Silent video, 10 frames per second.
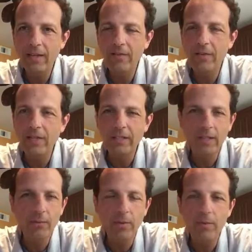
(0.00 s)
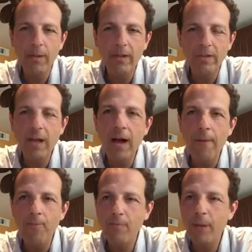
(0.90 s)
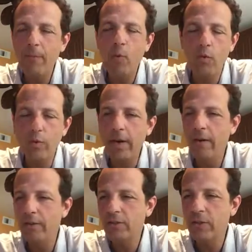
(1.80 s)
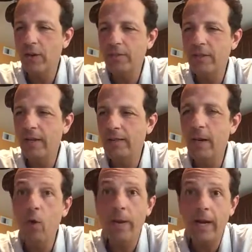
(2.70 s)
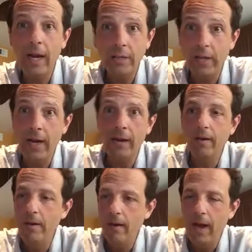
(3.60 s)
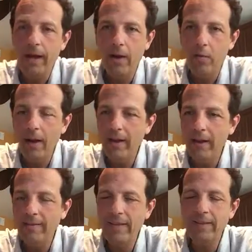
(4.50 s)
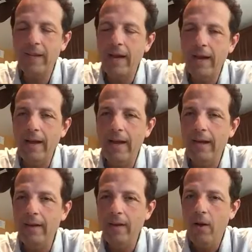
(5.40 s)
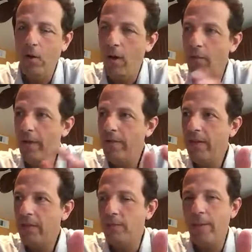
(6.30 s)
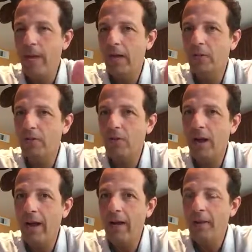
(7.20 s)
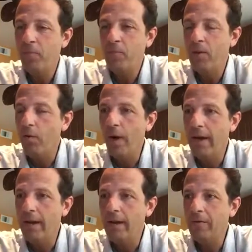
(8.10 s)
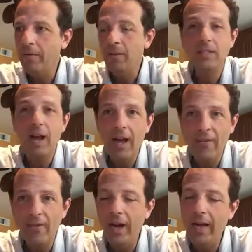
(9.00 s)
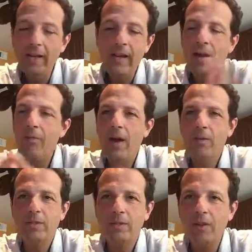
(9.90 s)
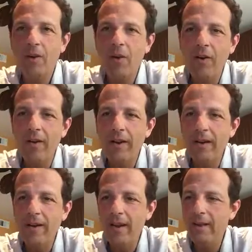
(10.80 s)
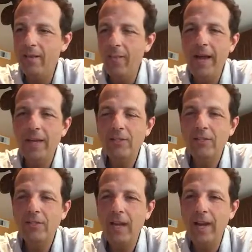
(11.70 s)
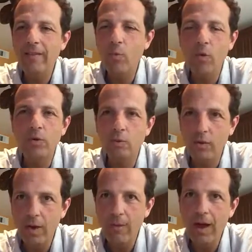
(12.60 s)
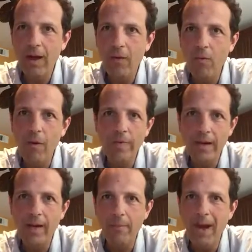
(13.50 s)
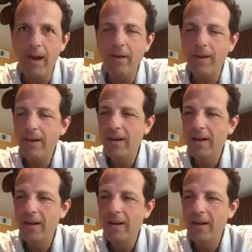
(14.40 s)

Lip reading: sounds very simple, but it's not. People will read other scripts and they'll say, "Oh my gosh, I gotta write like this guy," and "Oh, I read this, maybe I should try, you know, writing sci-fi." You gotta write what's in your heart, and the pages and the words will come out when they come out.